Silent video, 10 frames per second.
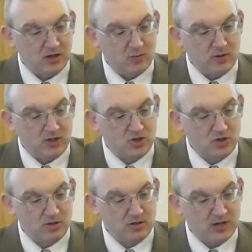which
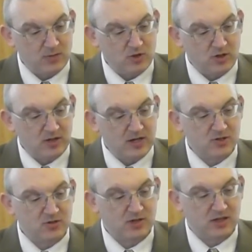
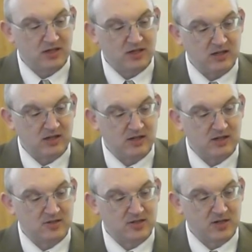Nebuchadnezzar the king
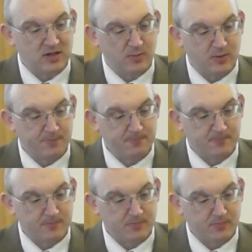had set
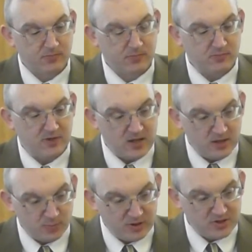up. Then the
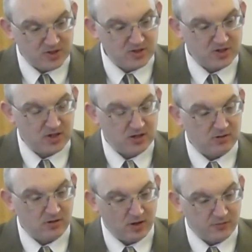princes,
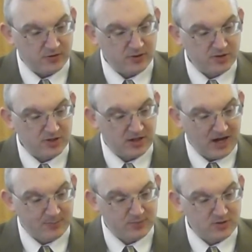the governors and
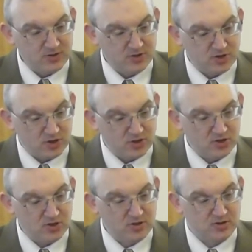captains, the
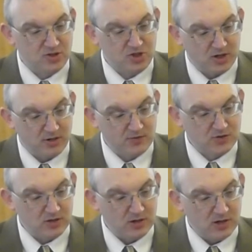judges, the sheriffs,
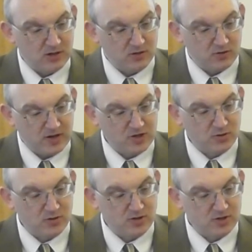the
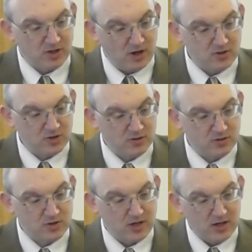treasurers, the
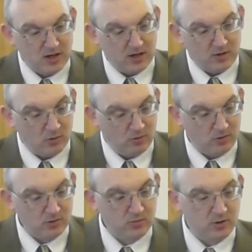councillors, and
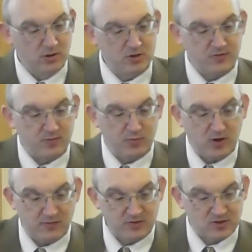all the rulers of the
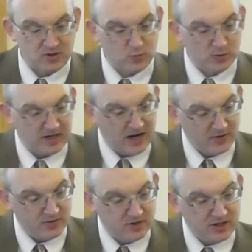provinces were
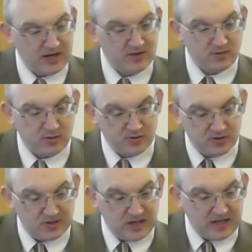gathered together unto
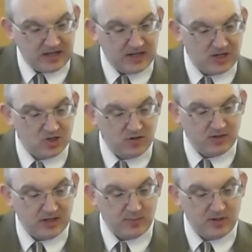the dedication of
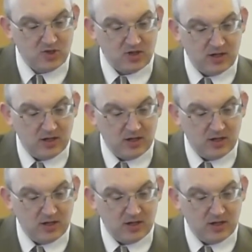the image